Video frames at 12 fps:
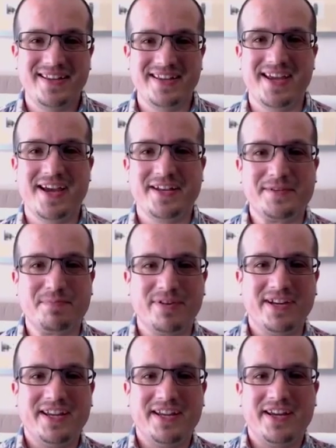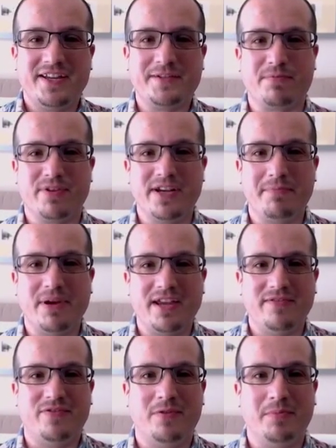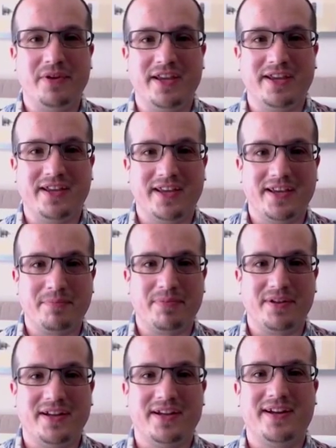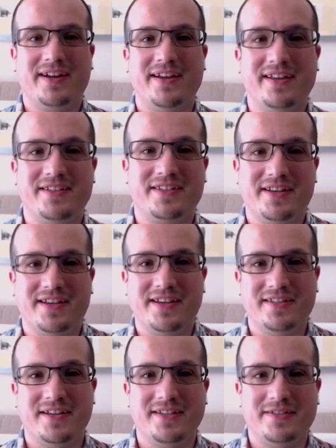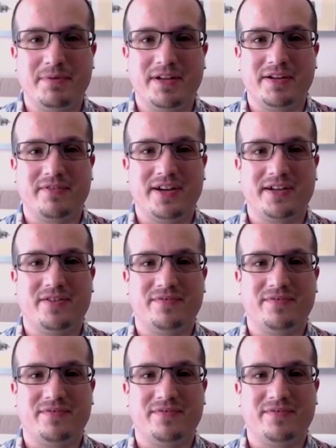Yeah, it's pretty painful being here, but it's been a great